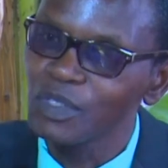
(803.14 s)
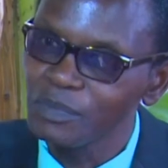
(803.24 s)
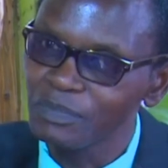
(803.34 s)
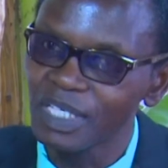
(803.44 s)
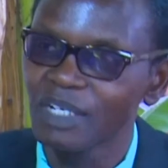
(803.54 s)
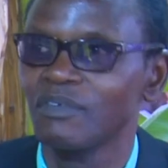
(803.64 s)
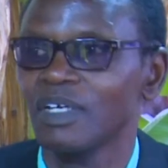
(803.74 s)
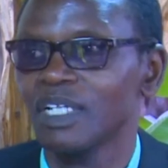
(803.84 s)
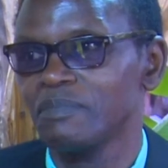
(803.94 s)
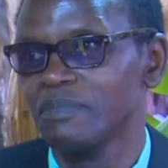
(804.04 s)
don't know
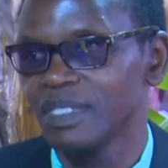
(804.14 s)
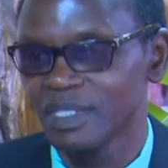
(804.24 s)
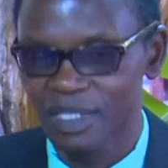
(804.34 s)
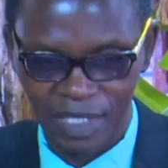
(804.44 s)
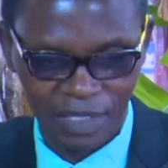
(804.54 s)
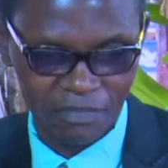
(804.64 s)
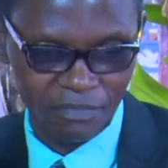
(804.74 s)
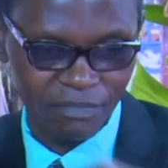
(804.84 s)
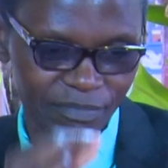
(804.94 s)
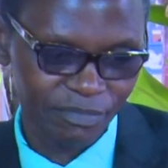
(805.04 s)
sign language.
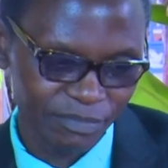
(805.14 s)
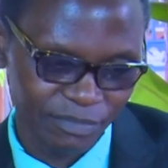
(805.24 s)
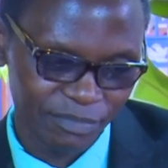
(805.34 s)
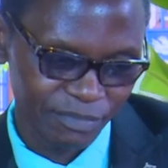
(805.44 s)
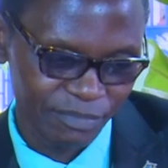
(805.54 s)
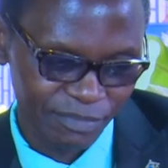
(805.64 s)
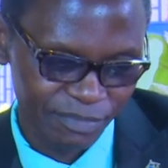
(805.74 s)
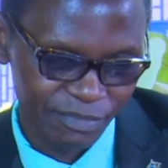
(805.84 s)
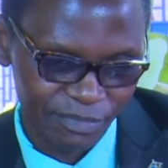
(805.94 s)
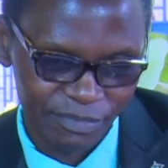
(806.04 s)
It was the first time.
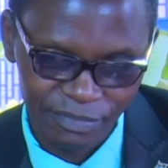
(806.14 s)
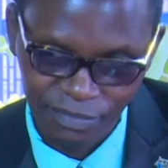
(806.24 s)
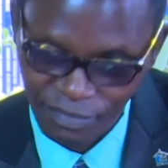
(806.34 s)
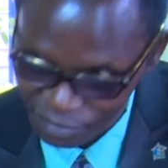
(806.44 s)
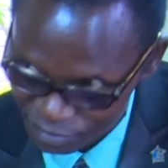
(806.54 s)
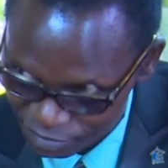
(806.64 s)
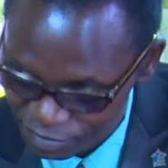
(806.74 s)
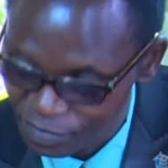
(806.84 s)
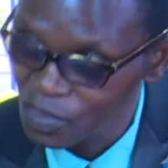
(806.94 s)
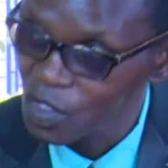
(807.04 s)
Then he
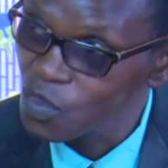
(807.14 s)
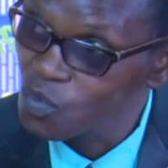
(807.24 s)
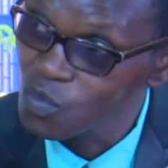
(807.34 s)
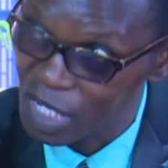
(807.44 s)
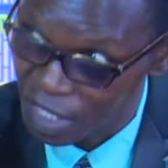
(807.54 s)
started writing